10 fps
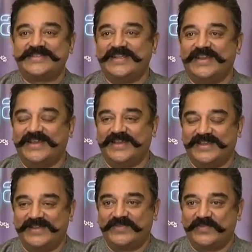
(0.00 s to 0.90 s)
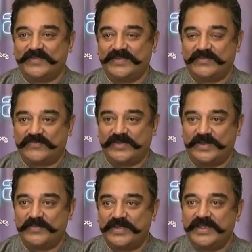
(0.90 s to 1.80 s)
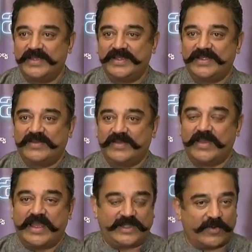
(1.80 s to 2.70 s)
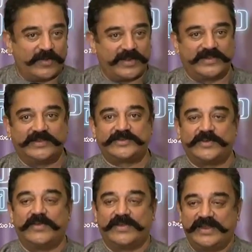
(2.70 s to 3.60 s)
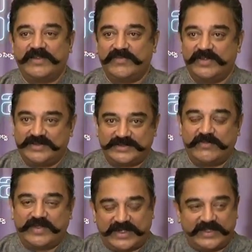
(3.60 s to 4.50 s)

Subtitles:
is the film. I told her the story. It's a very